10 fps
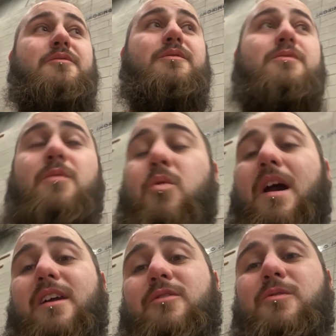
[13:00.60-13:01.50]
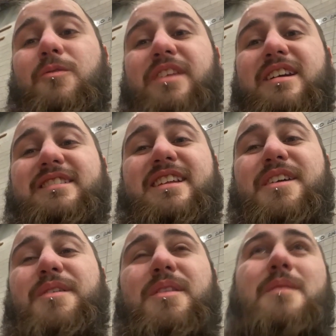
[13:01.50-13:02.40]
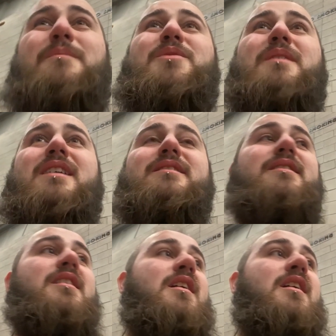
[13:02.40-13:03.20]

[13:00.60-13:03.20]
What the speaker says: got some quite cool things in here that I'm surprising.